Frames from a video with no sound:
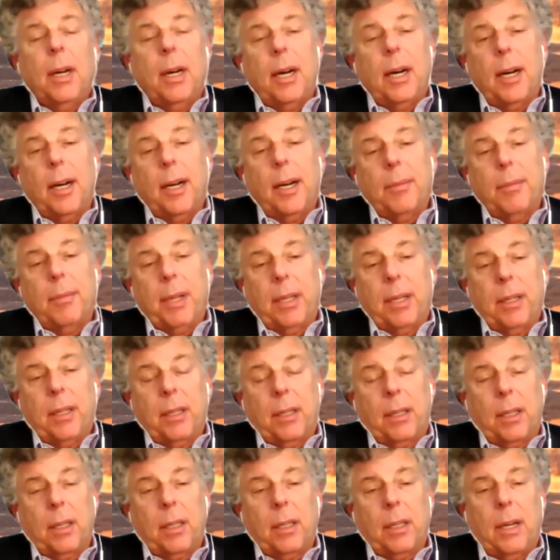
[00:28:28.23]
and
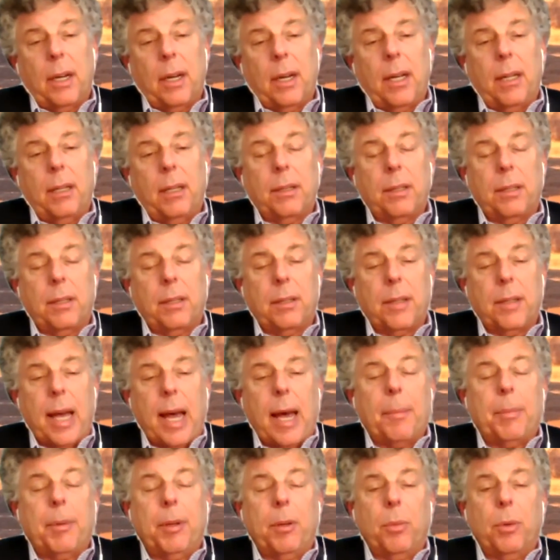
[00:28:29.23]
that the client is
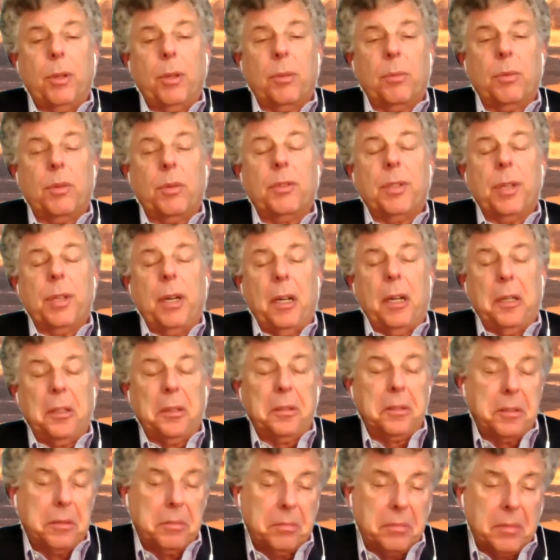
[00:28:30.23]
happy with the
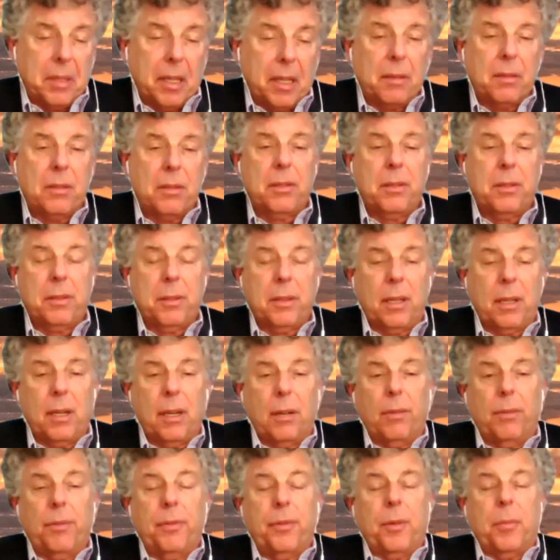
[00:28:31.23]
result, that's,
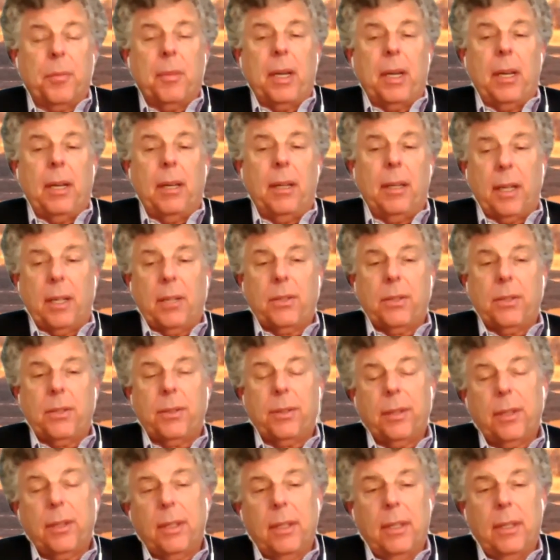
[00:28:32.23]
for me,
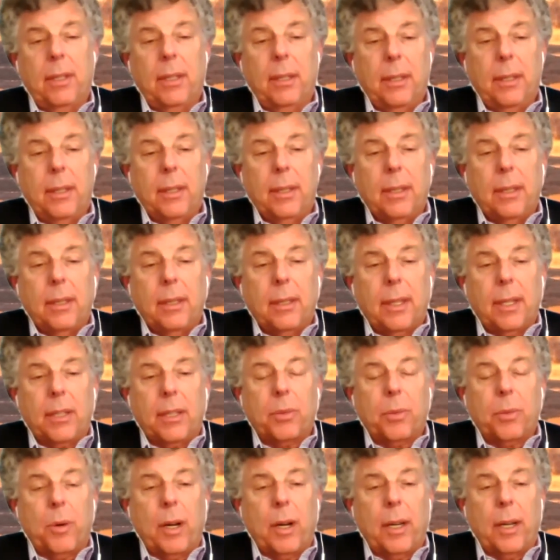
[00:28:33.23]
that's
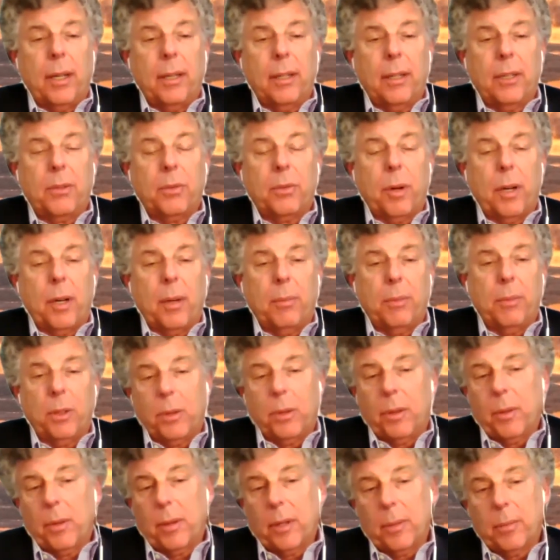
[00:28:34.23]
why I'm
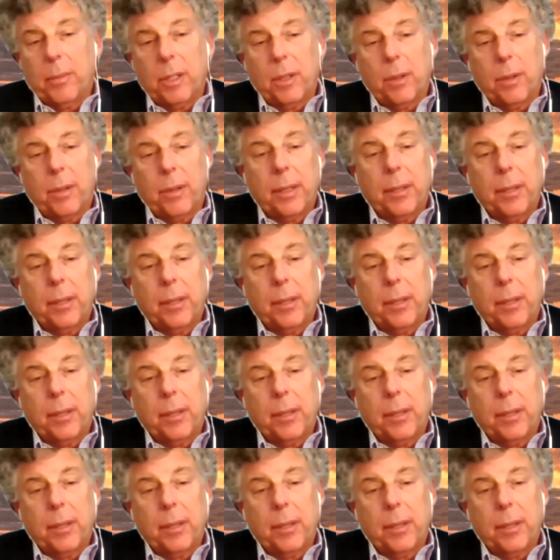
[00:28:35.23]
doing what I'm doing.